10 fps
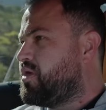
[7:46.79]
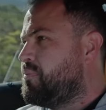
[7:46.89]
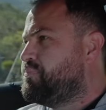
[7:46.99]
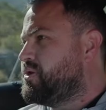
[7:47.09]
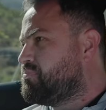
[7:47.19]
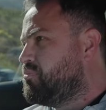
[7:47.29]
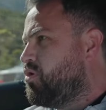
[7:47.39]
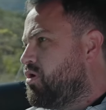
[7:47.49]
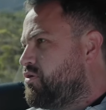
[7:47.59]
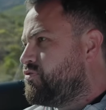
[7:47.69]
a bit
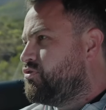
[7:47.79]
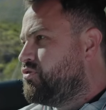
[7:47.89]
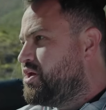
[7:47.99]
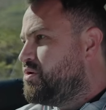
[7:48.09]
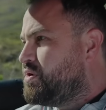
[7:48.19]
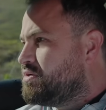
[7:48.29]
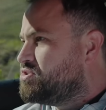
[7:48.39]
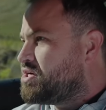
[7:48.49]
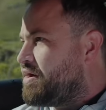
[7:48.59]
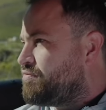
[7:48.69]
more of a rear wheel
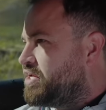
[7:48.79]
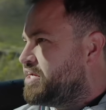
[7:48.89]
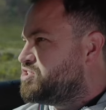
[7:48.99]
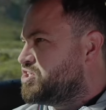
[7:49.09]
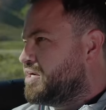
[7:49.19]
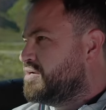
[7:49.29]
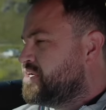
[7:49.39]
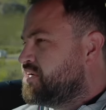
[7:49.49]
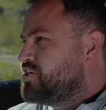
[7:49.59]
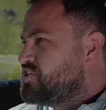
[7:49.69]
drive nature,
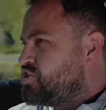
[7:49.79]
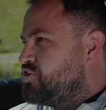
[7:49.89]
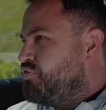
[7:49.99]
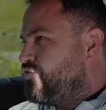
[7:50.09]
so you